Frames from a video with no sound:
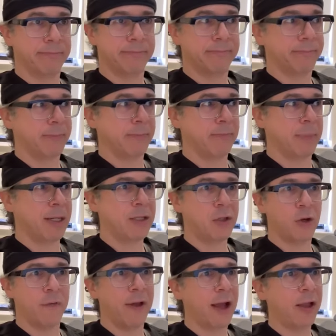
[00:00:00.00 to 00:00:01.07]
Ministry of
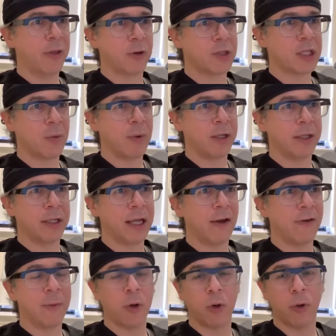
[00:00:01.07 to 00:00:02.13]
Health or someone in the government or,
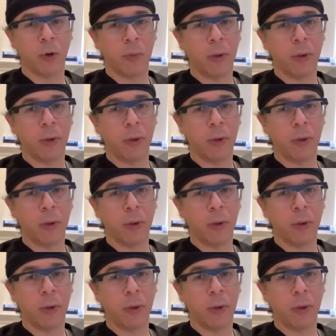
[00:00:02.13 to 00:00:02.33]
or, or